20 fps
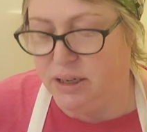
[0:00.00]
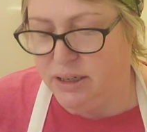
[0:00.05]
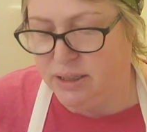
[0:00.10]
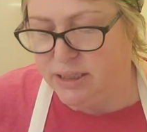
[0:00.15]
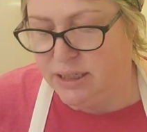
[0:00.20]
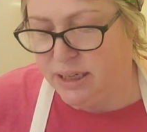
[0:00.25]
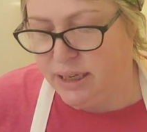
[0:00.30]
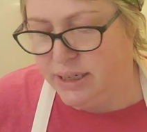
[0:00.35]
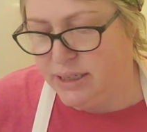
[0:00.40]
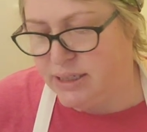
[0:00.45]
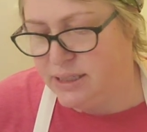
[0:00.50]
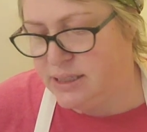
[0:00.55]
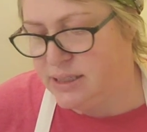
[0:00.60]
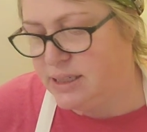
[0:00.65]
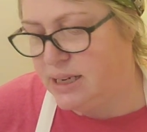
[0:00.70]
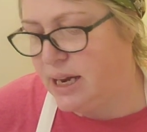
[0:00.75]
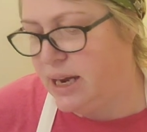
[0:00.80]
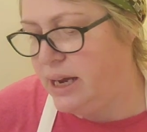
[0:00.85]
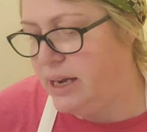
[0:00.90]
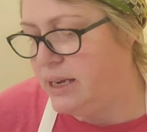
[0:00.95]
to get it to
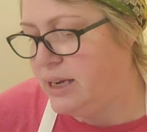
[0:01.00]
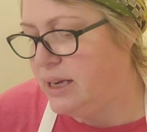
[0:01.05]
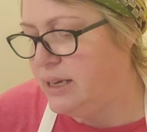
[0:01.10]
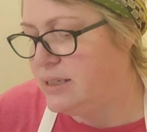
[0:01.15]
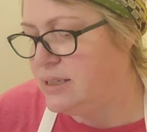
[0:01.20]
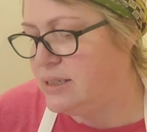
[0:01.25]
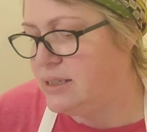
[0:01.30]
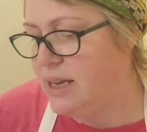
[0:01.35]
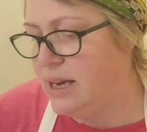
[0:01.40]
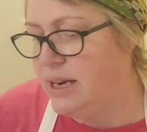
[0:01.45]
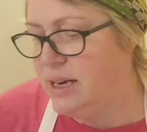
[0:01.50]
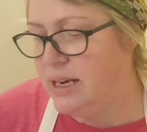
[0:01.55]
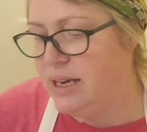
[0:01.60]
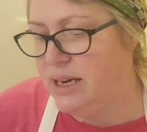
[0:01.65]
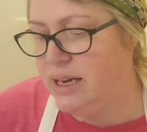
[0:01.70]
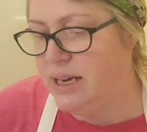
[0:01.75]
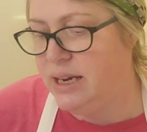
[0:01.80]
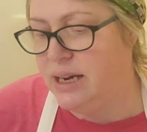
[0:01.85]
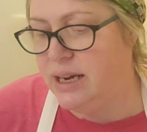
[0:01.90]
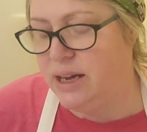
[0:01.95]
stay it's saying
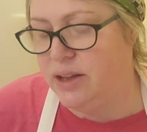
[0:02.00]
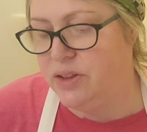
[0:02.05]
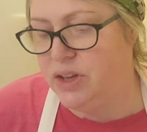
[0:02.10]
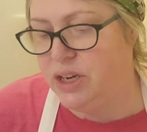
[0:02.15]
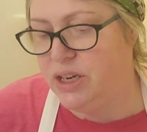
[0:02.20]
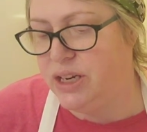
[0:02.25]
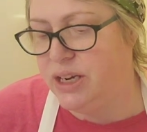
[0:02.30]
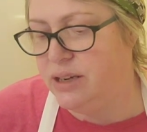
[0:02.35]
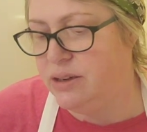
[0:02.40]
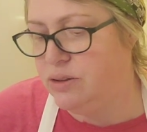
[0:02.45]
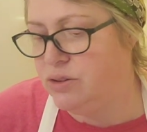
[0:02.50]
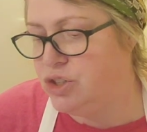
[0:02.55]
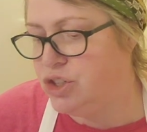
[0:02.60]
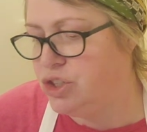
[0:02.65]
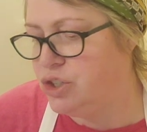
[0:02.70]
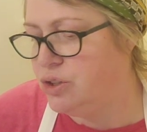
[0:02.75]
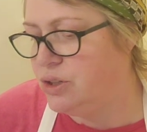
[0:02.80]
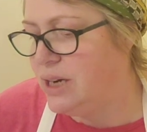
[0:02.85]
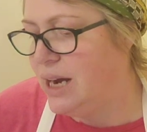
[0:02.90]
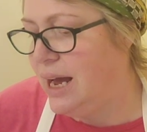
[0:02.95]
here that you
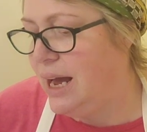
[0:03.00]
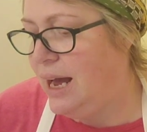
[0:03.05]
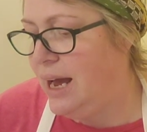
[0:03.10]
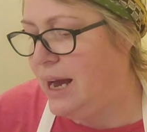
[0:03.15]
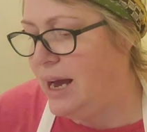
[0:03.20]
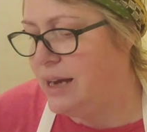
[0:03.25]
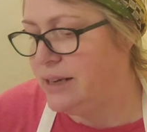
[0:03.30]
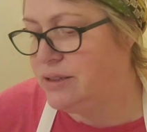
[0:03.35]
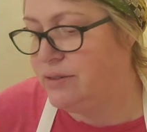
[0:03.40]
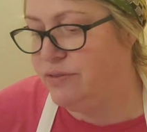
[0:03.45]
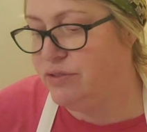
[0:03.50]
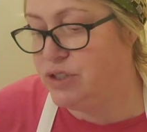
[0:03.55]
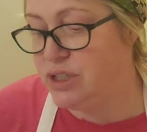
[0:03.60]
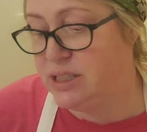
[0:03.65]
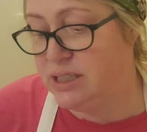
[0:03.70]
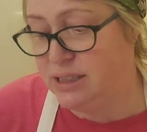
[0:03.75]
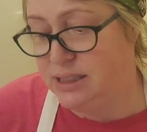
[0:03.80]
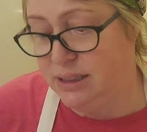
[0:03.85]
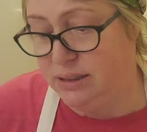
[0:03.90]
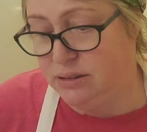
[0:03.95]
should add for
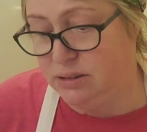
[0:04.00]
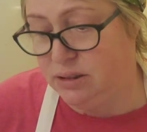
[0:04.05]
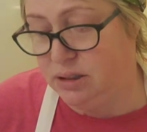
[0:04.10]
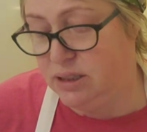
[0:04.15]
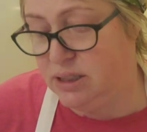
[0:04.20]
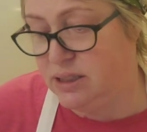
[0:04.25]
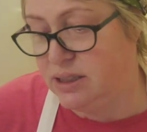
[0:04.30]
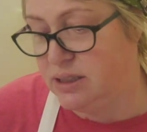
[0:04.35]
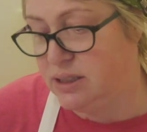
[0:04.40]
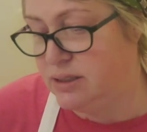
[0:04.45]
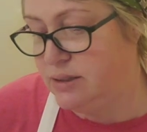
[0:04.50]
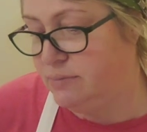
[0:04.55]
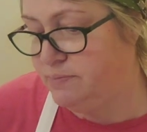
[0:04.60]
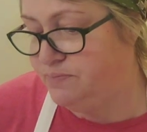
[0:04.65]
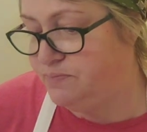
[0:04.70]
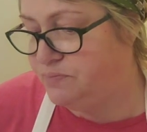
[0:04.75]
silks